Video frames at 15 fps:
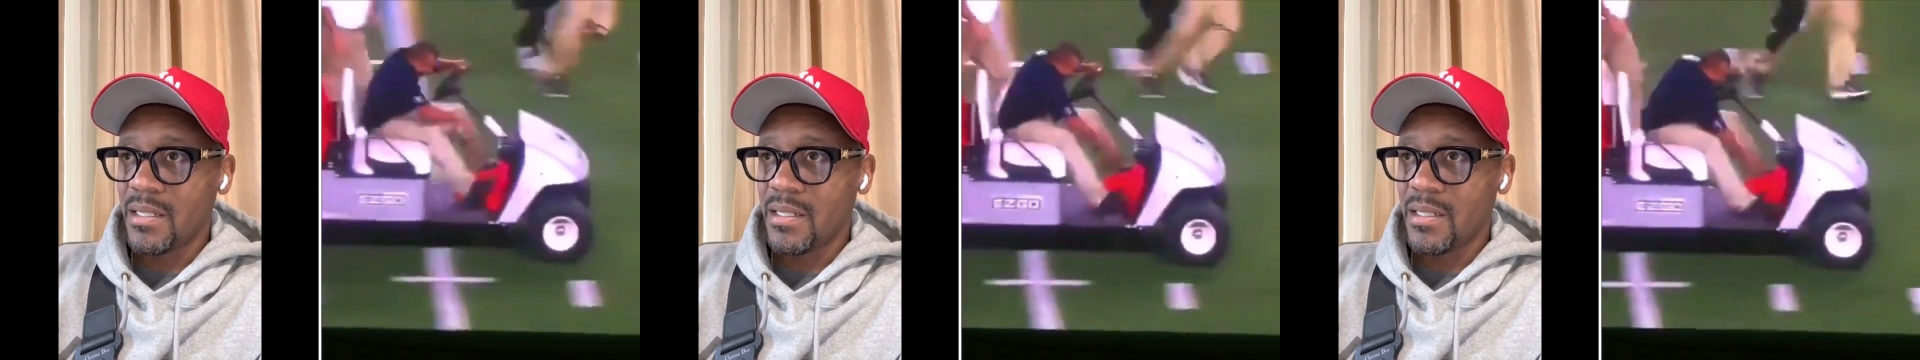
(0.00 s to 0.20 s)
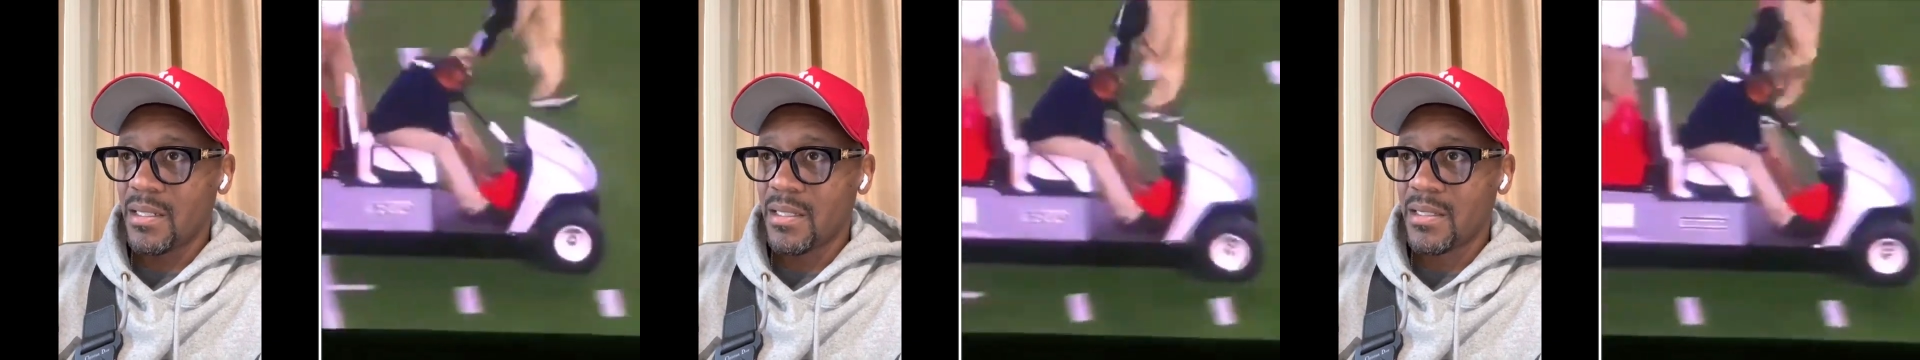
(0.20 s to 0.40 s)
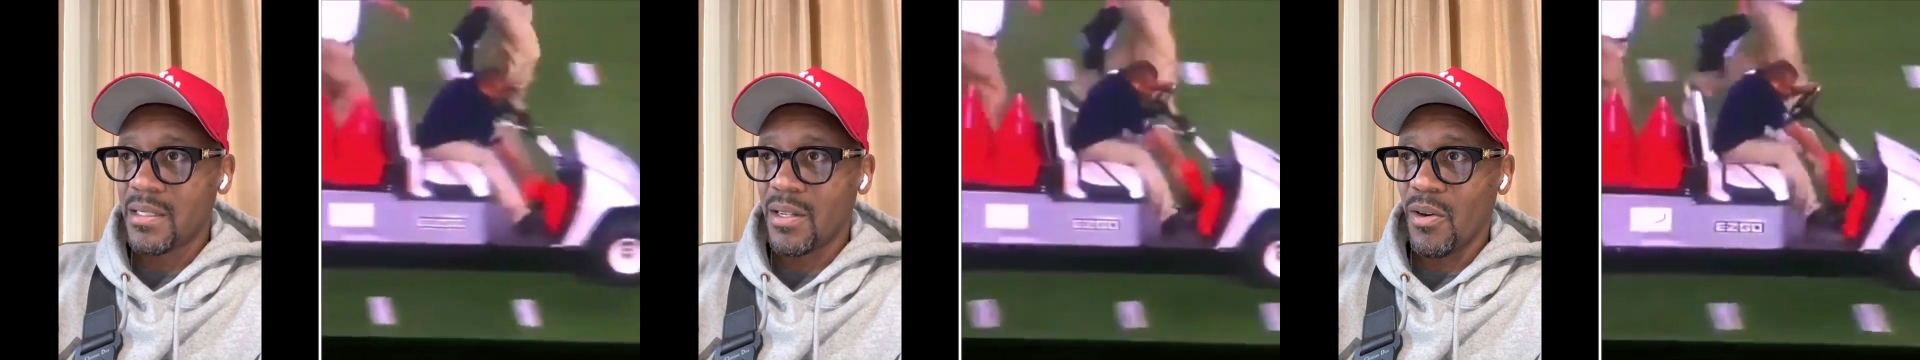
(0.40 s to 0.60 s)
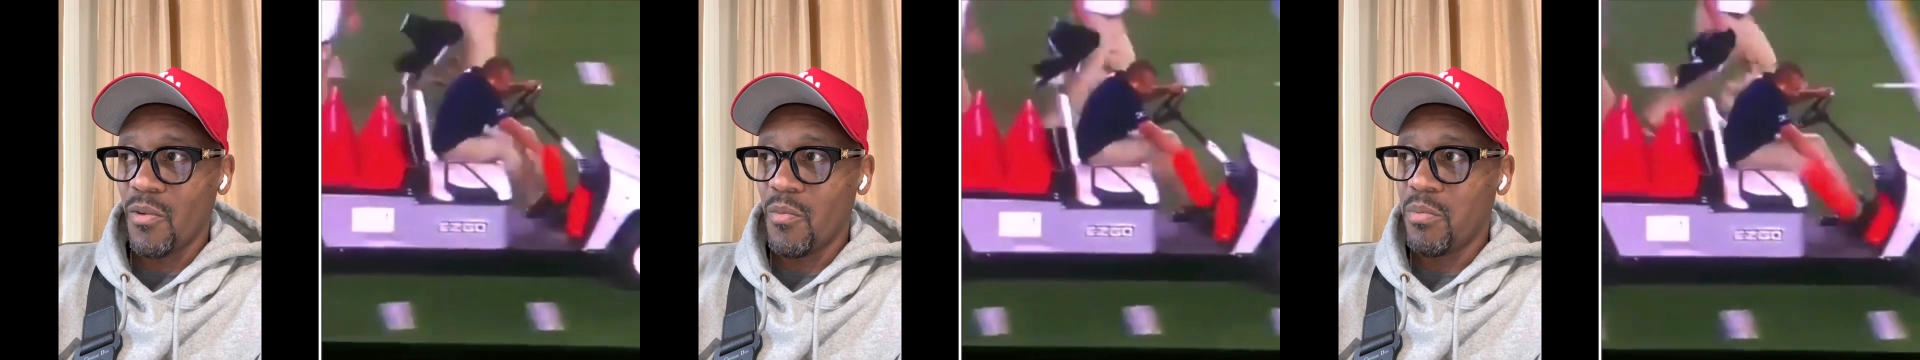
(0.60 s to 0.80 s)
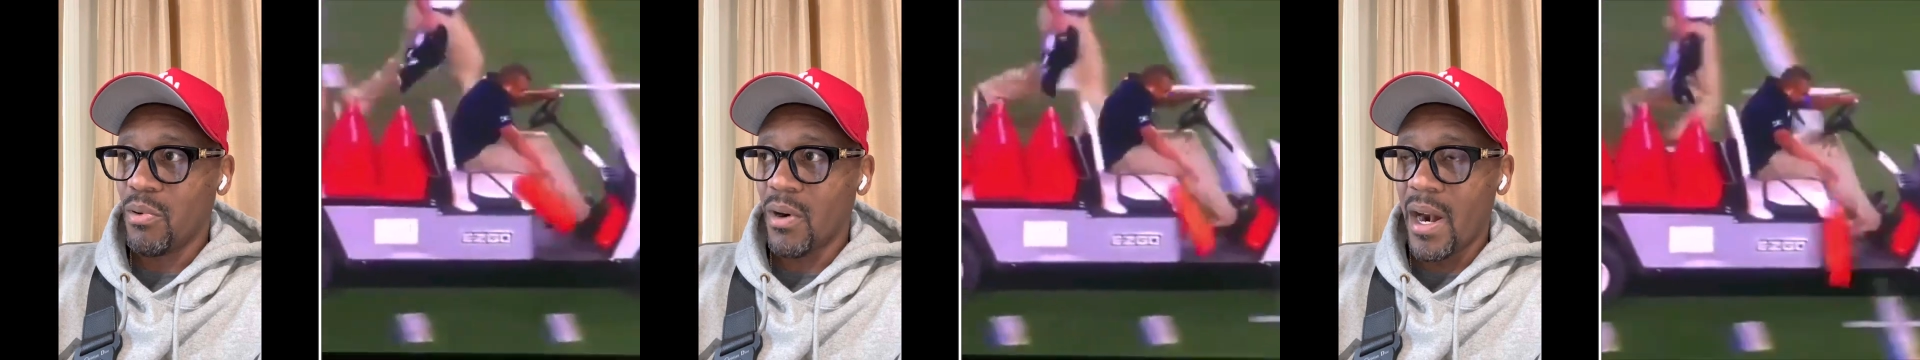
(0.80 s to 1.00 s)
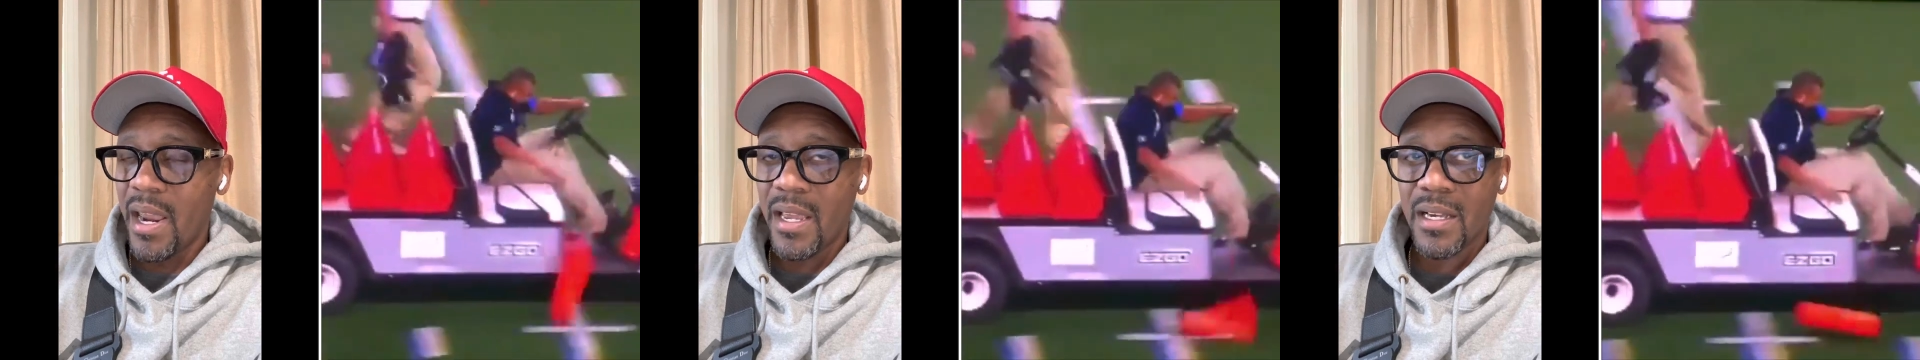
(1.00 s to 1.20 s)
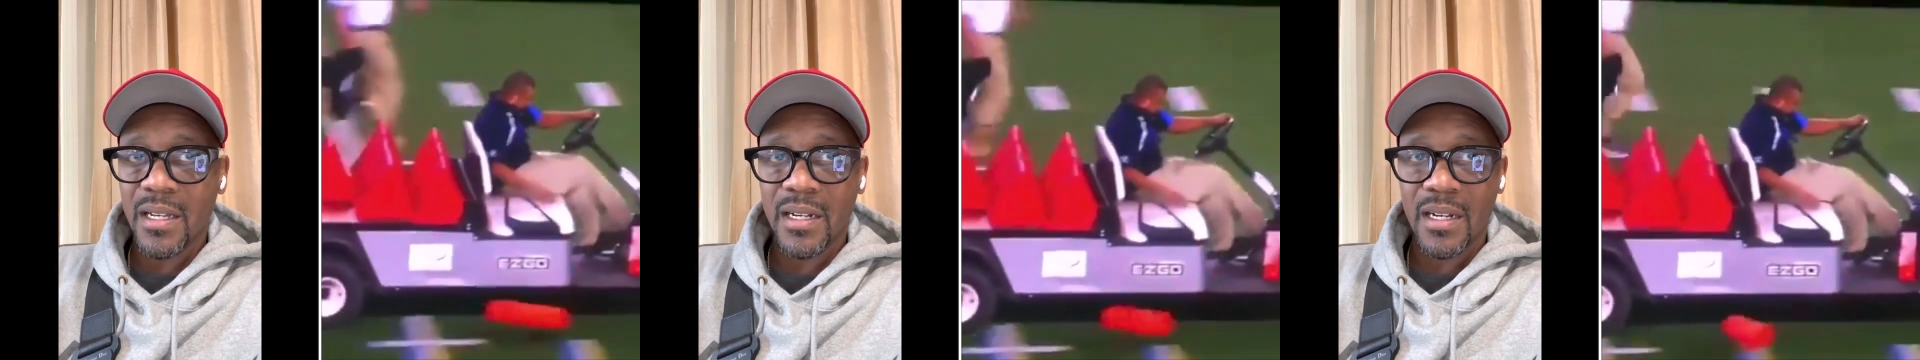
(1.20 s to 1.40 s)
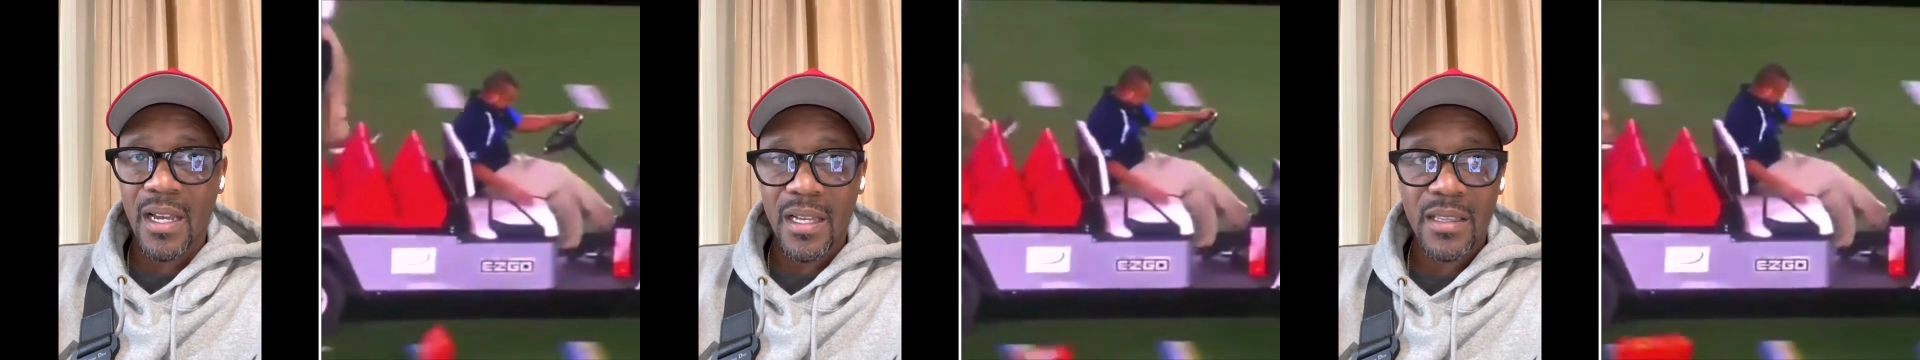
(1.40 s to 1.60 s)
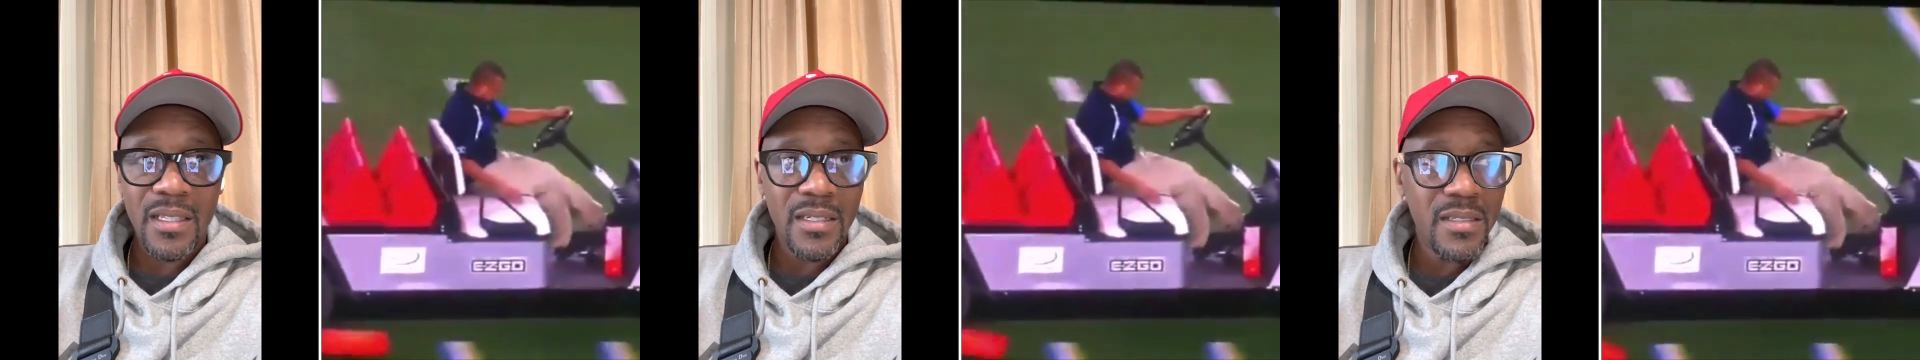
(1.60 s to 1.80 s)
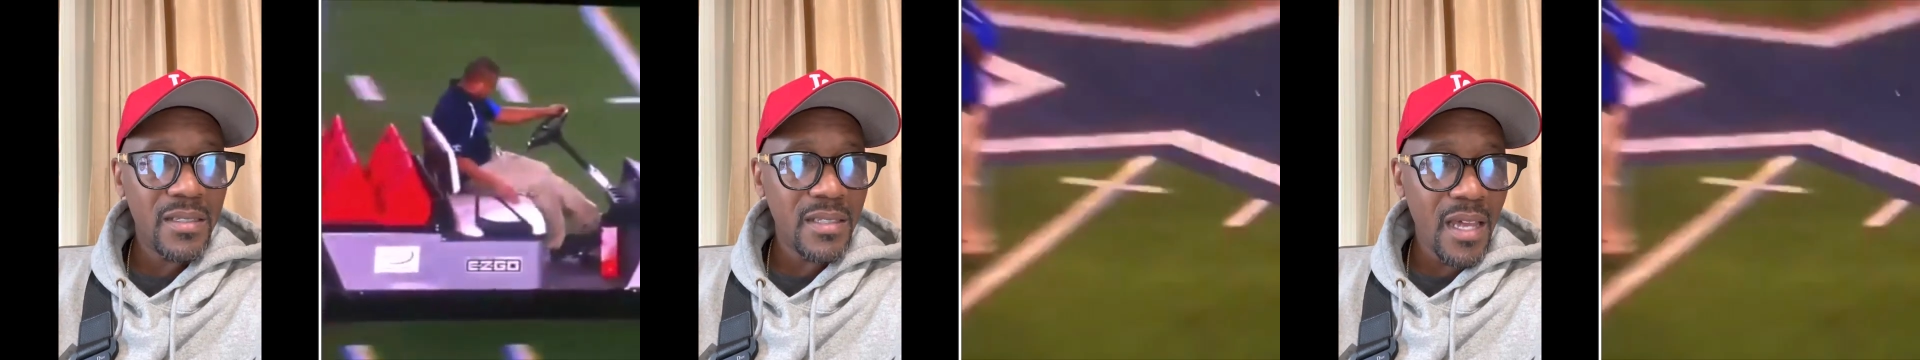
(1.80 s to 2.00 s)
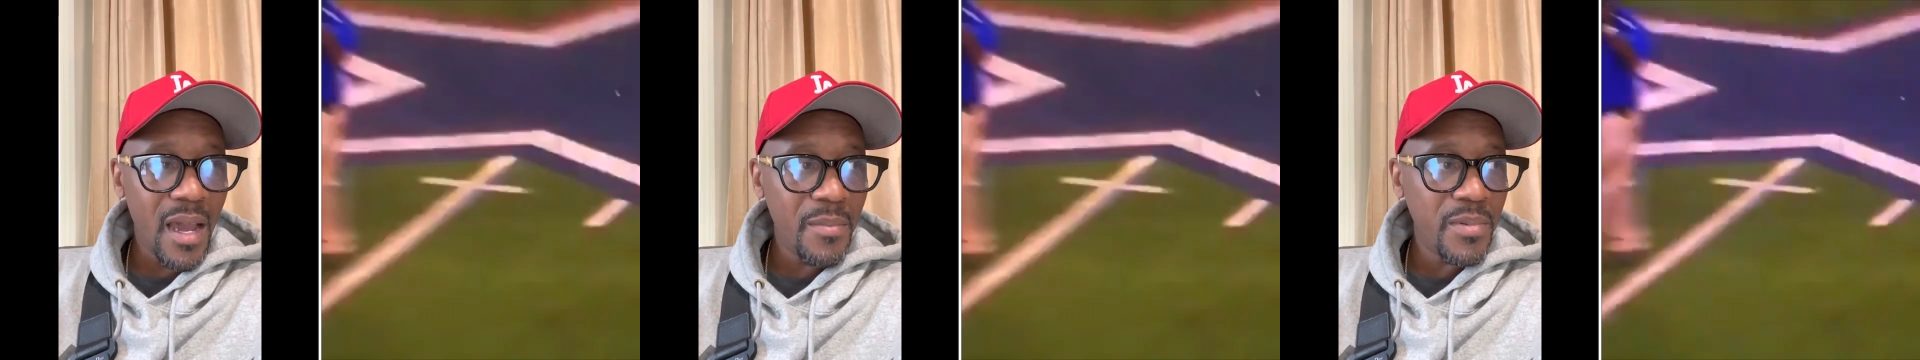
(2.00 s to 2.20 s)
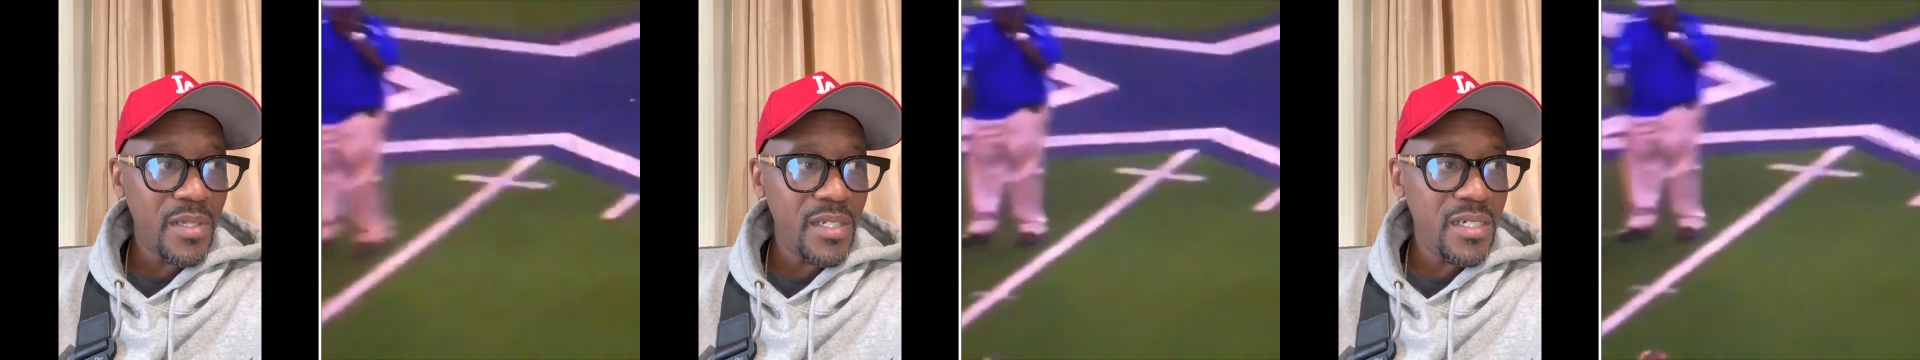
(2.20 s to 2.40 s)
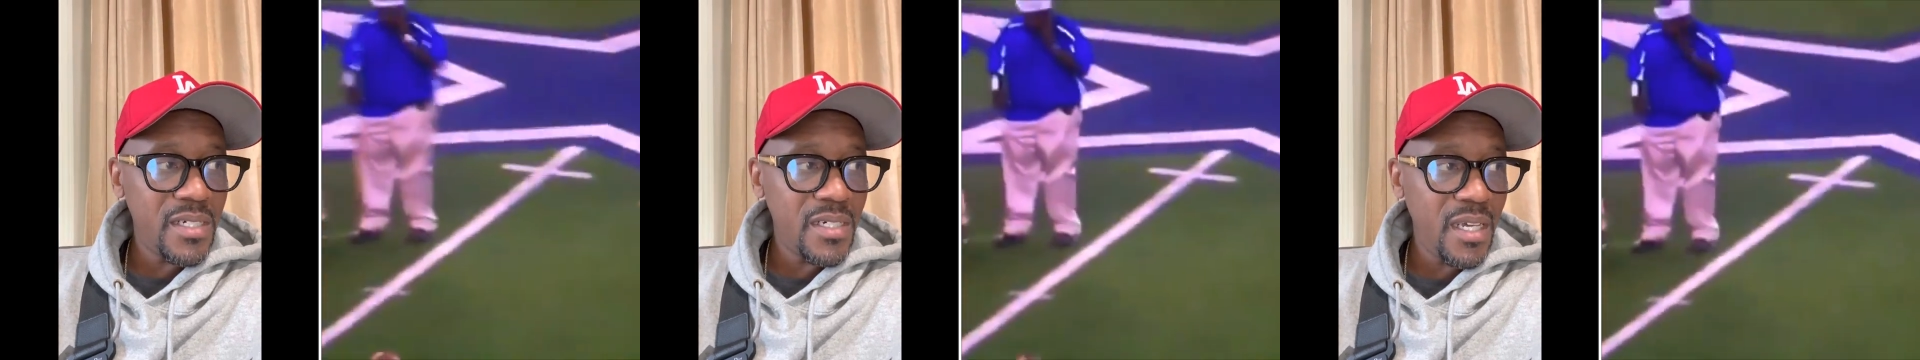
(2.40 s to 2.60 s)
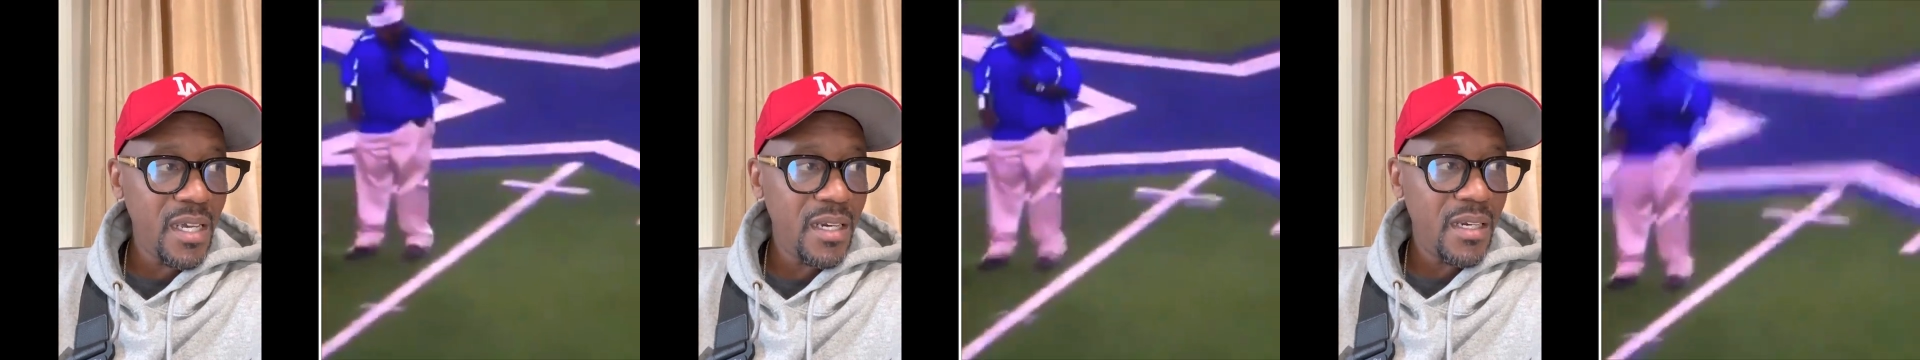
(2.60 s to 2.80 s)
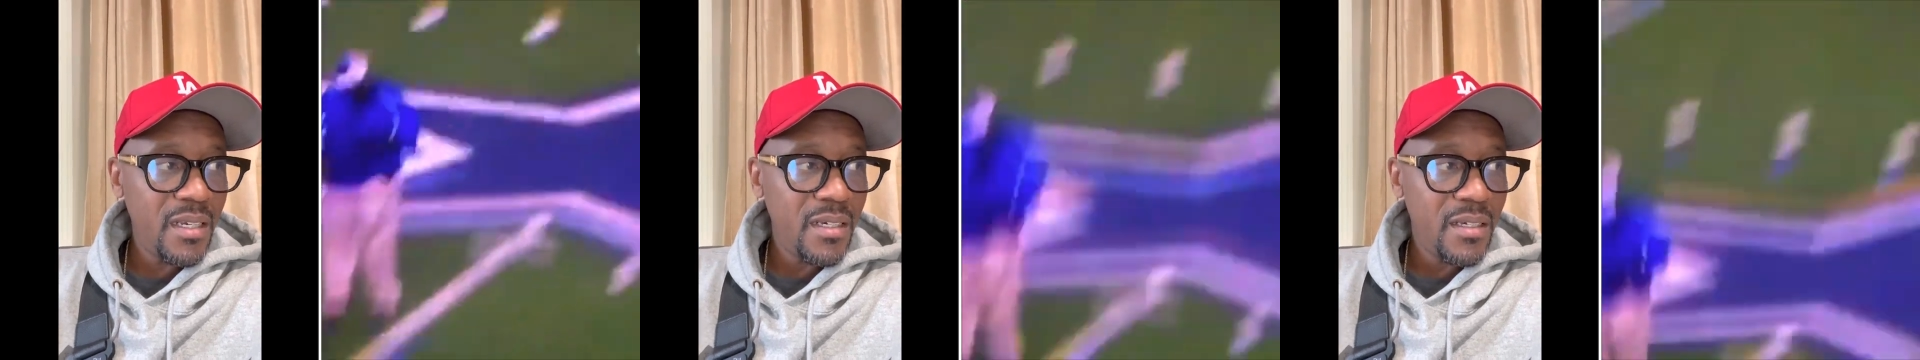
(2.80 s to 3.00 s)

There's no break or nothing to stop this shit.